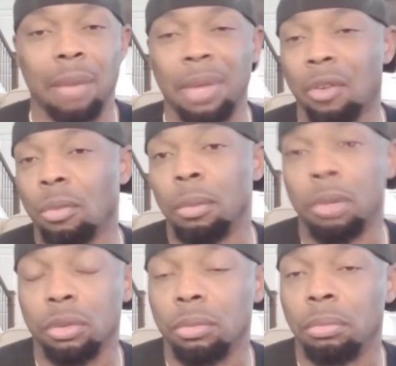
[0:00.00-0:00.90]
I mean, I
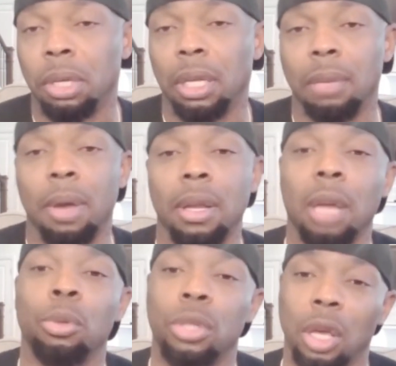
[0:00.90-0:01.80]
remember being in my
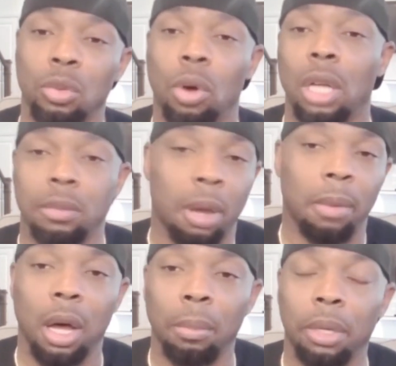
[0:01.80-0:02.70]
neighbor's house, watching my
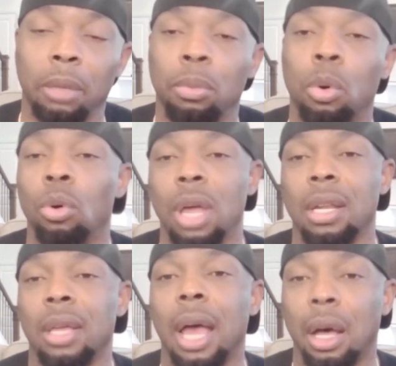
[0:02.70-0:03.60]
mom being pulled
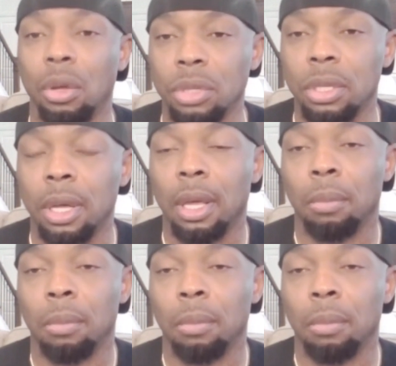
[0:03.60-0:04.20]
out of the house